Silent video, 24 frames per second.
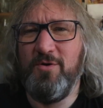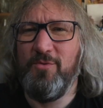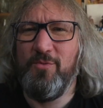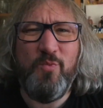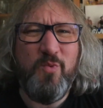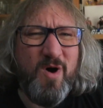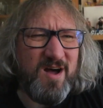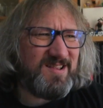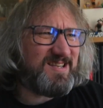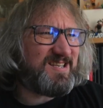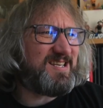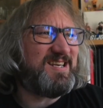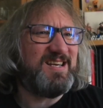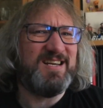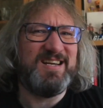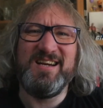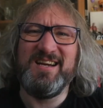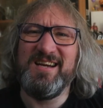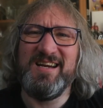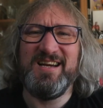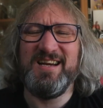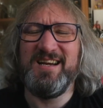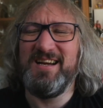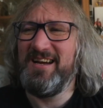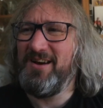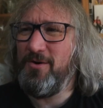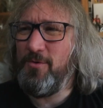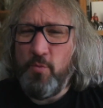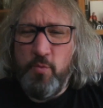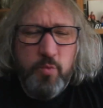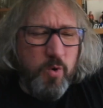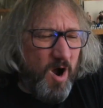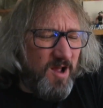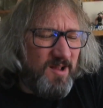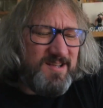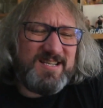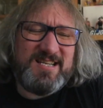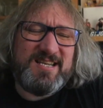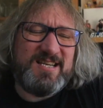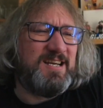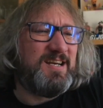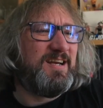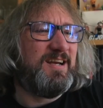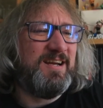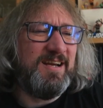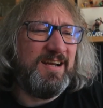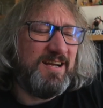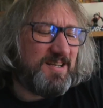What? What?
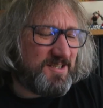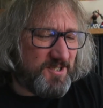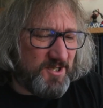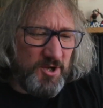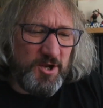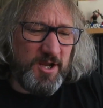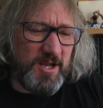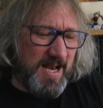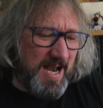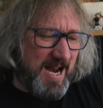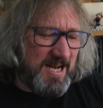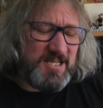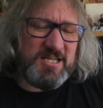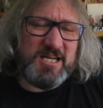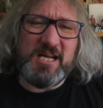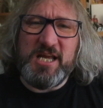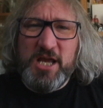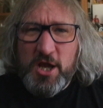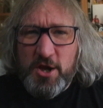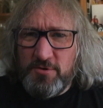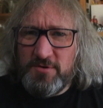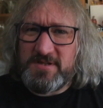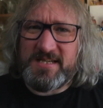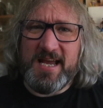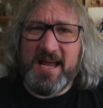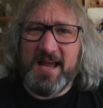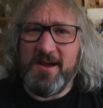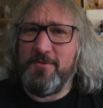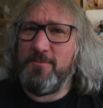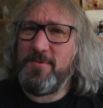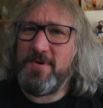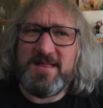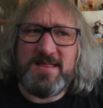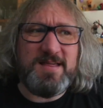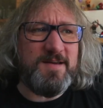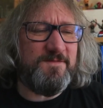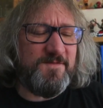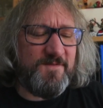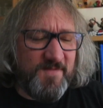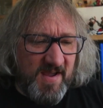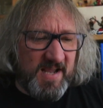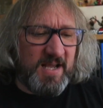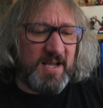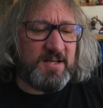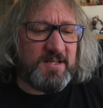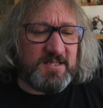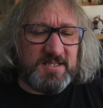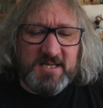So you can actually use it with your
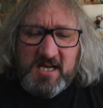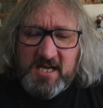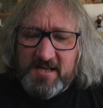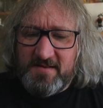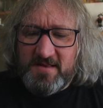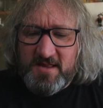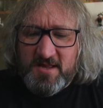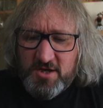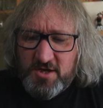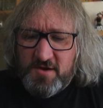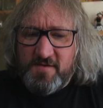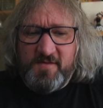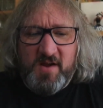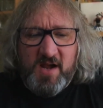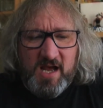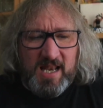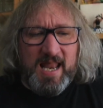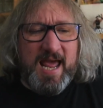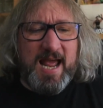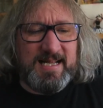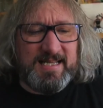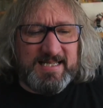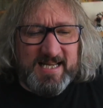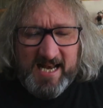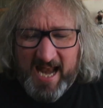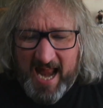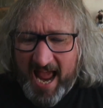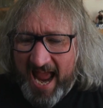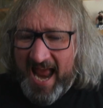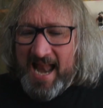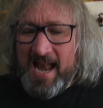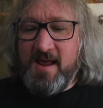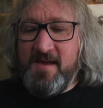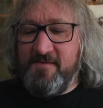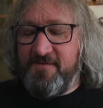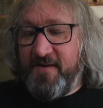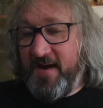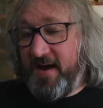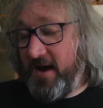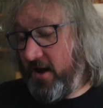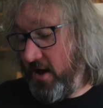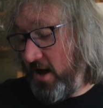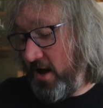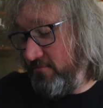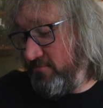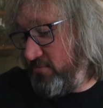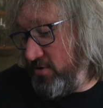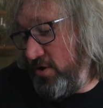figures that you've collected. Any
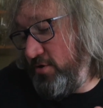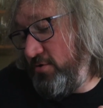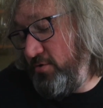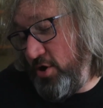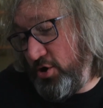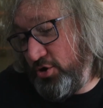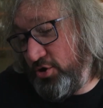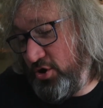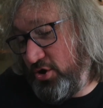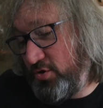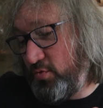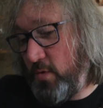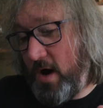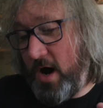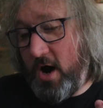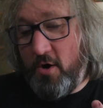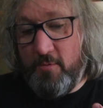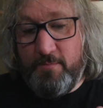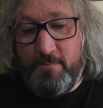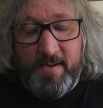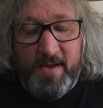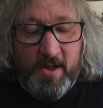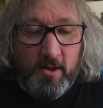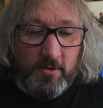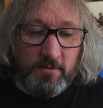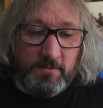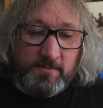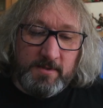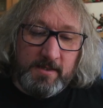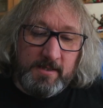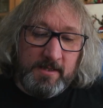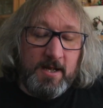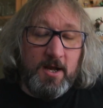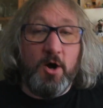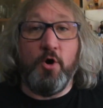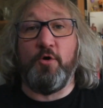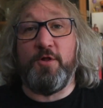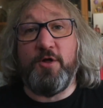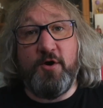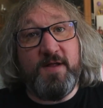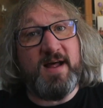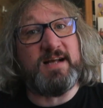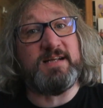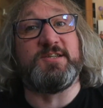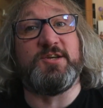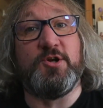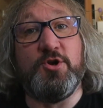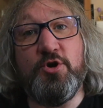figure, not just Wild Bill. Although
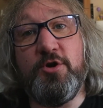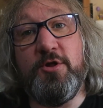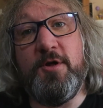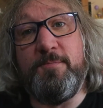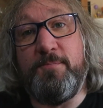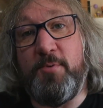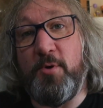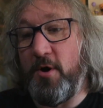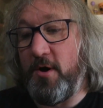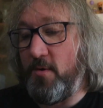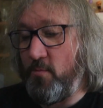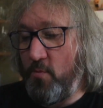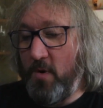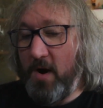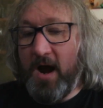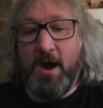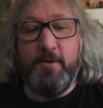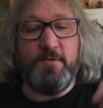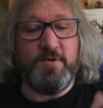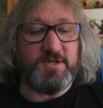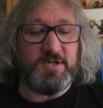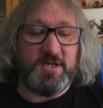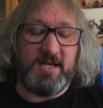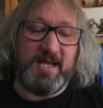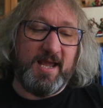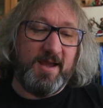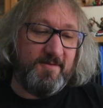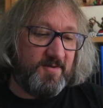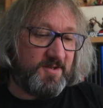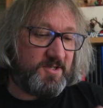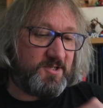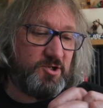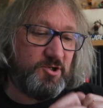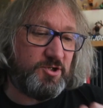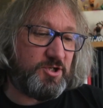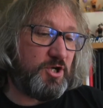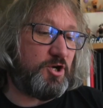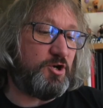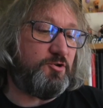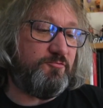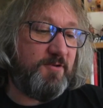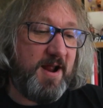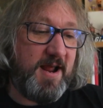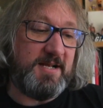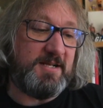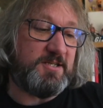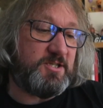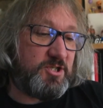that's another point. Why would you give us such a
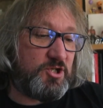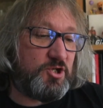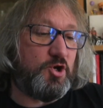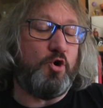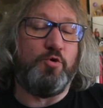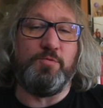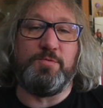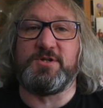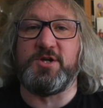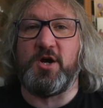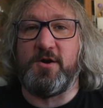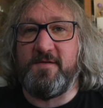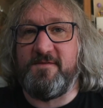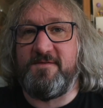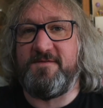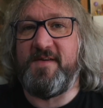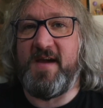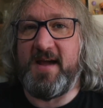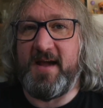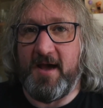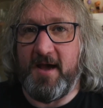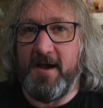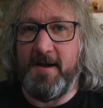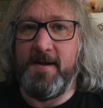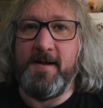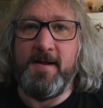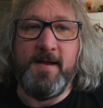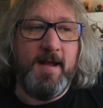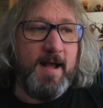great sculpt on a figure